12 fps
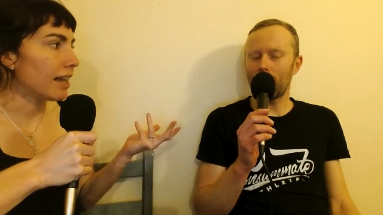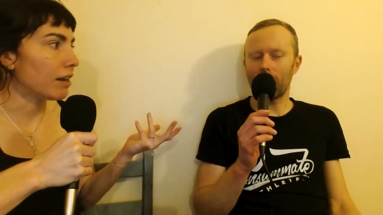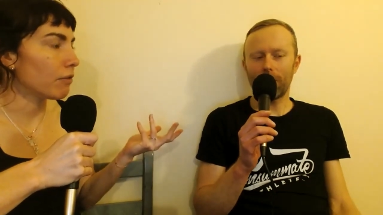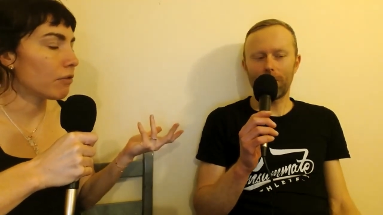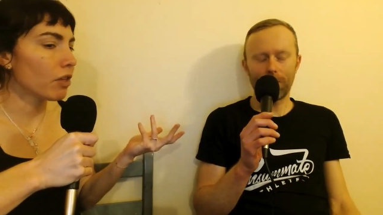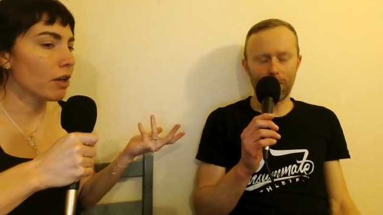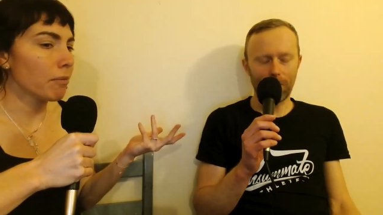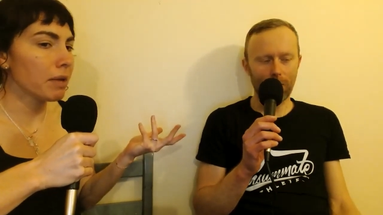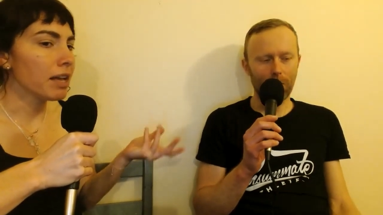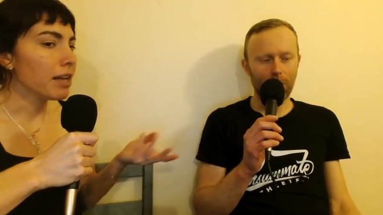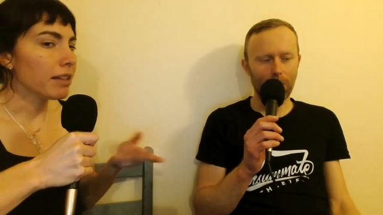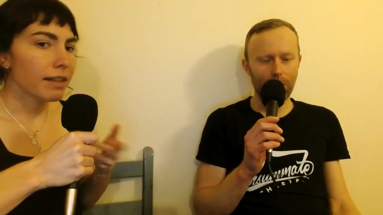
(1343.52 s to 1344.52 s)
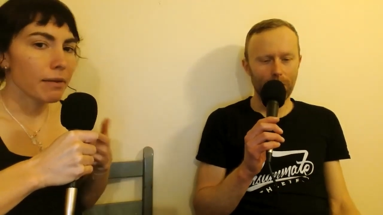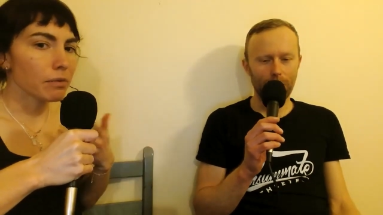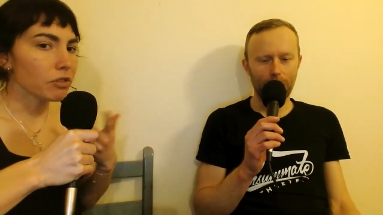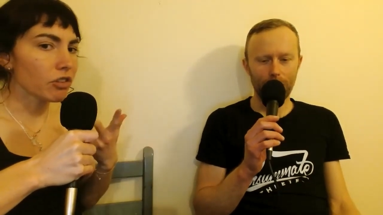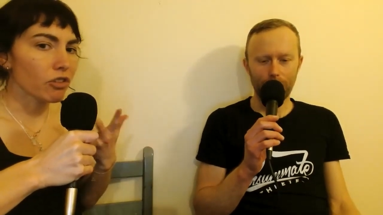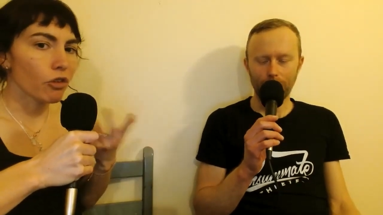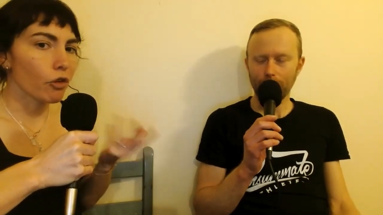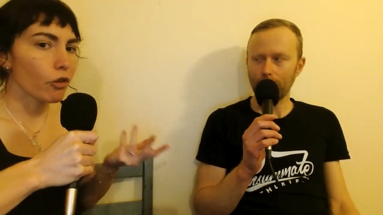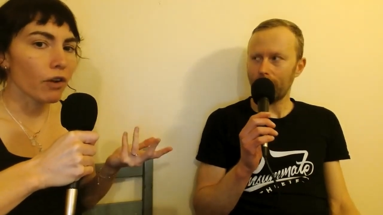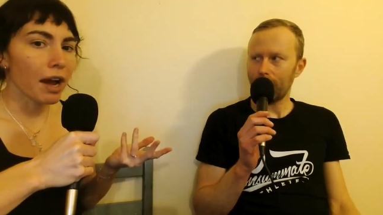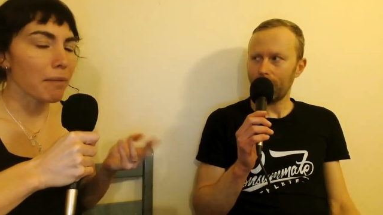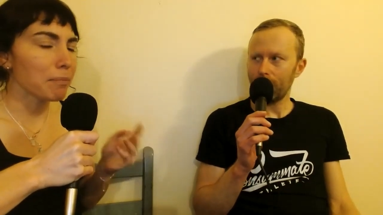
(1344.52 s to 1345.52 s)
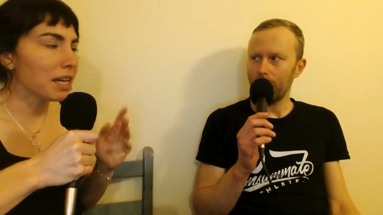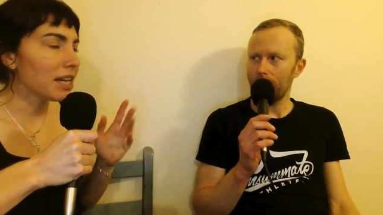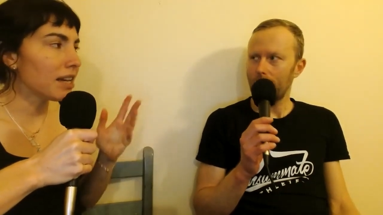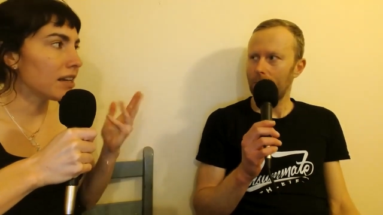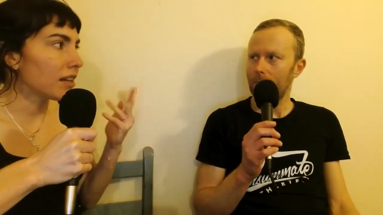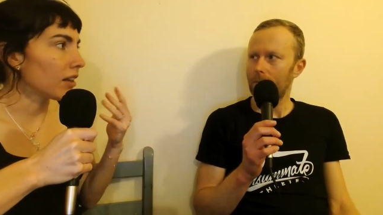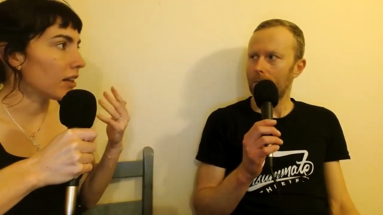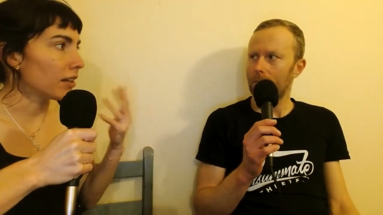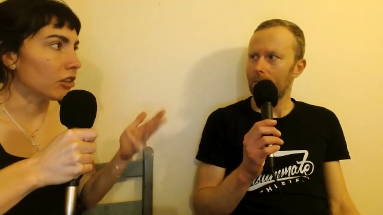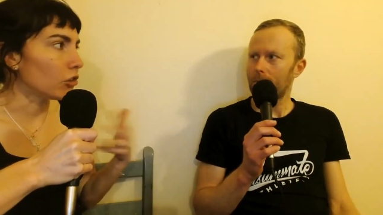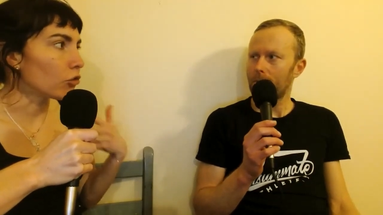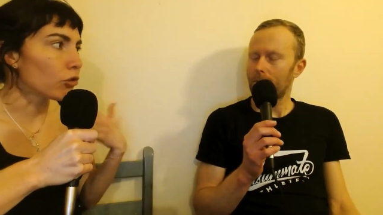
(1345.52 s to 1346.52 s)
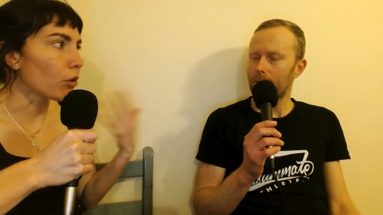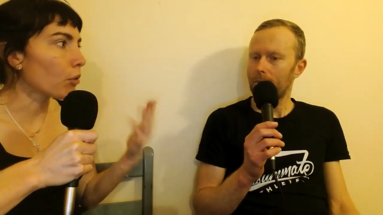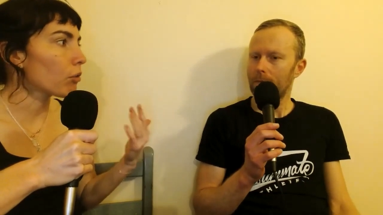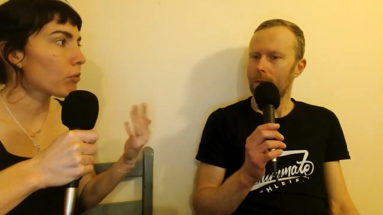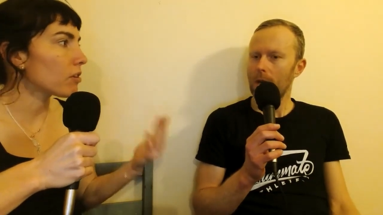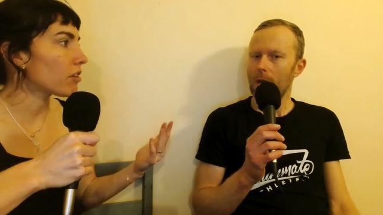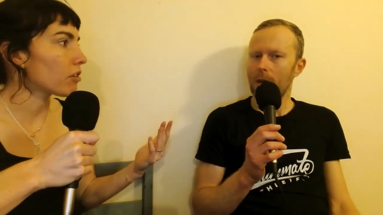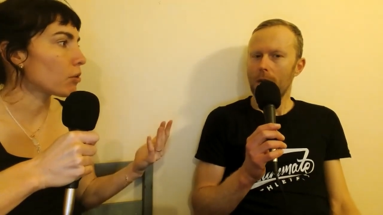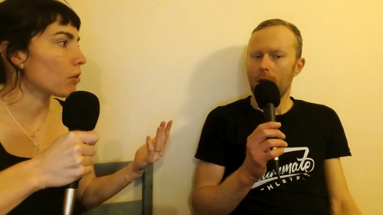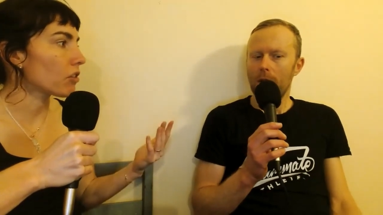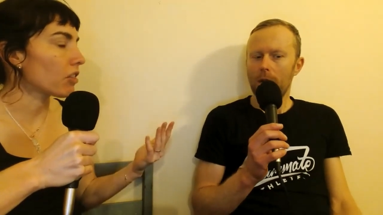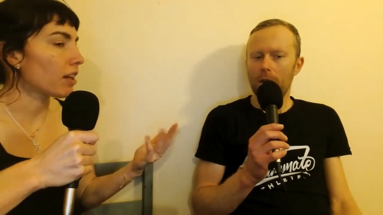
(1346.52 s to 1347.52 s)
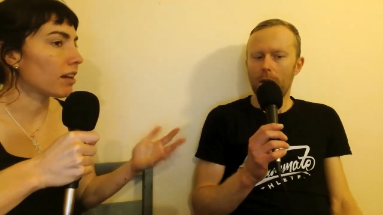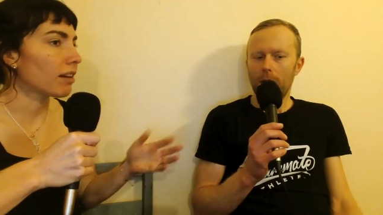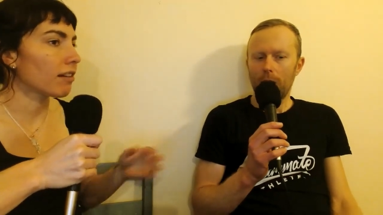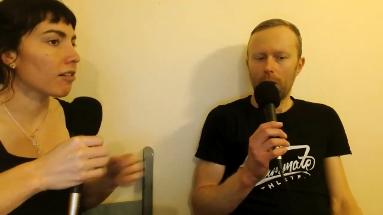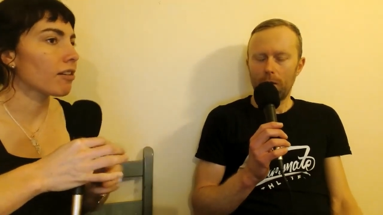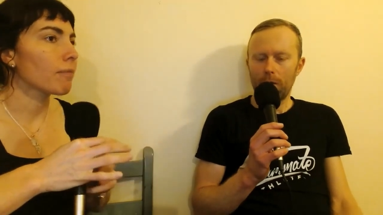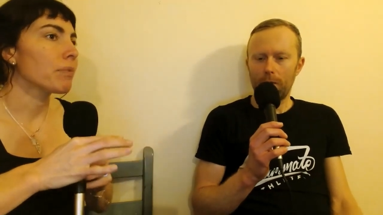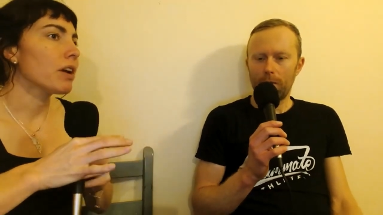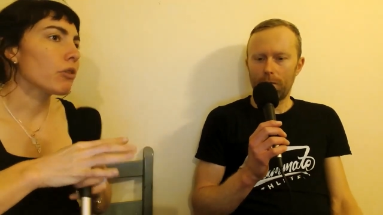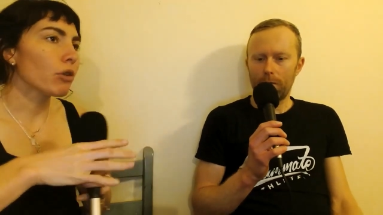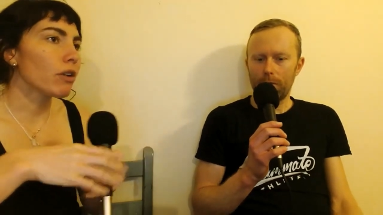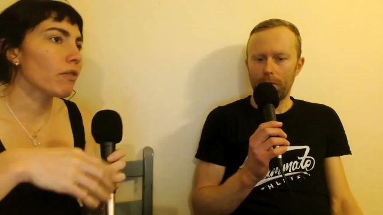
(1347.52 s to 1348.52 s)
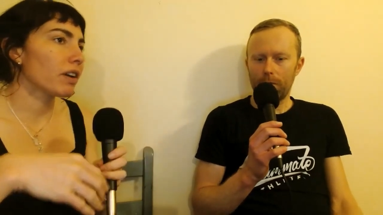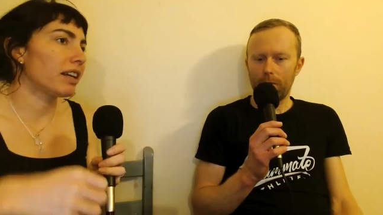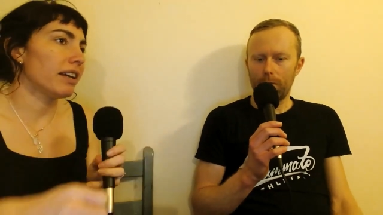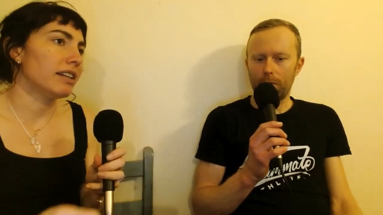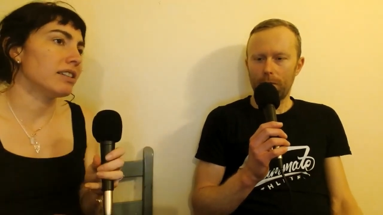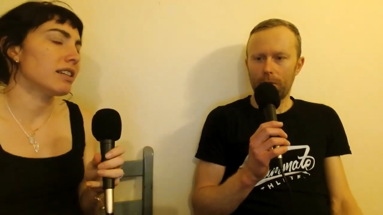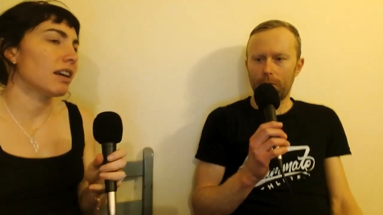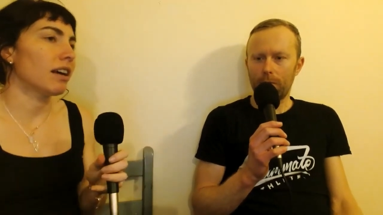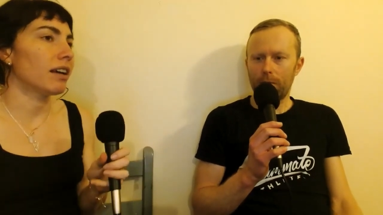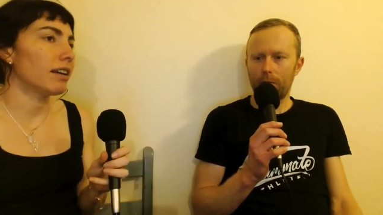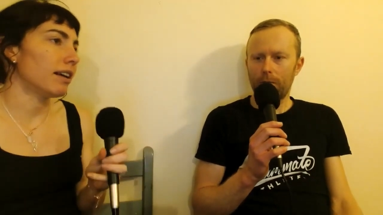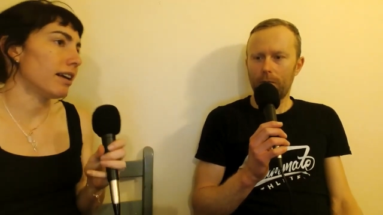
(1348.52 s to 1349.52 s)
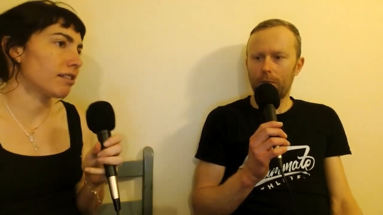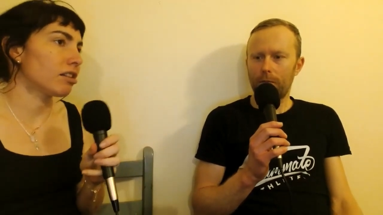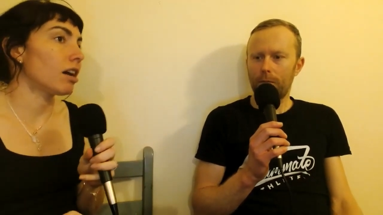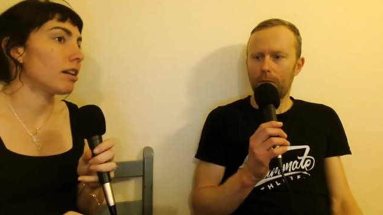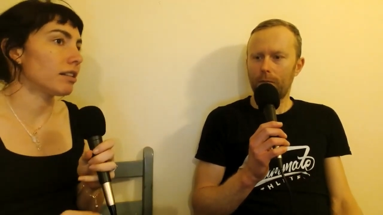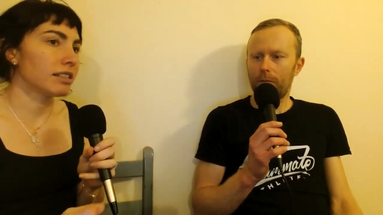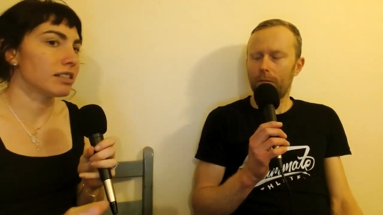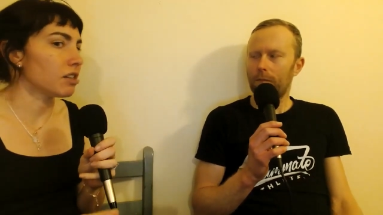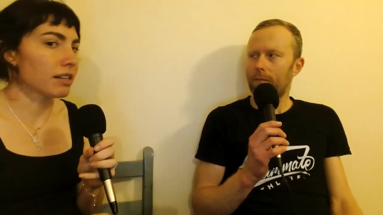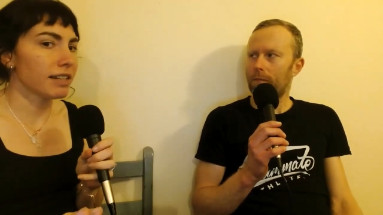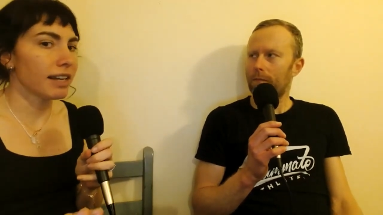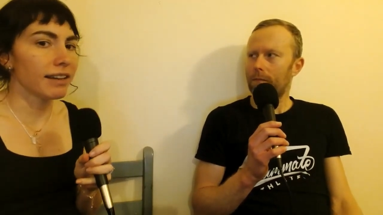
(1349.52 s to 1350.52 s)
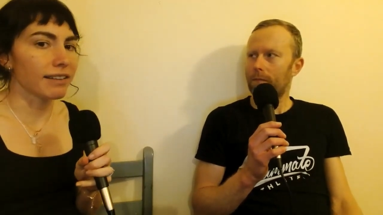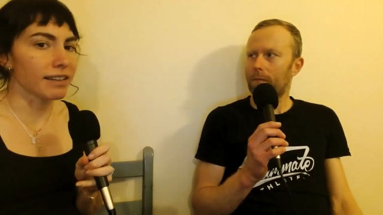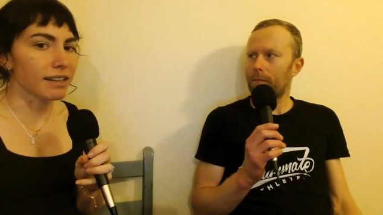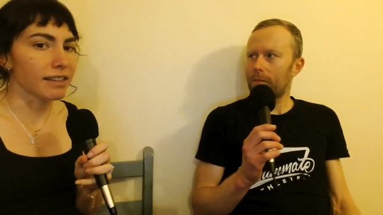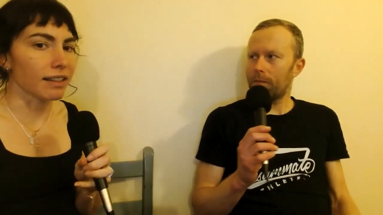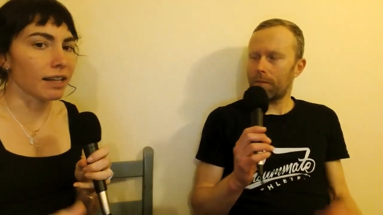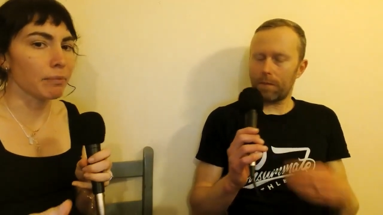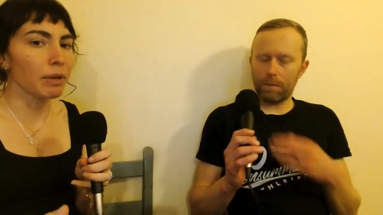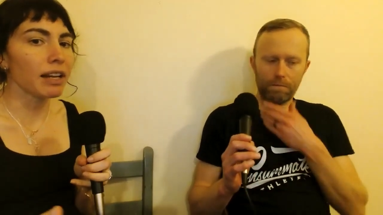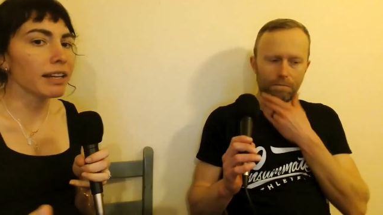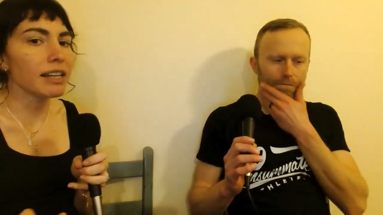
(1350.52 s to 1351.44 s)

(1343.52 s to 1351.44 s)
Speaker 1: 10 sure. of them. They were just crappy, like grocery store things, sort of akin to it's not, did not taste anything like, but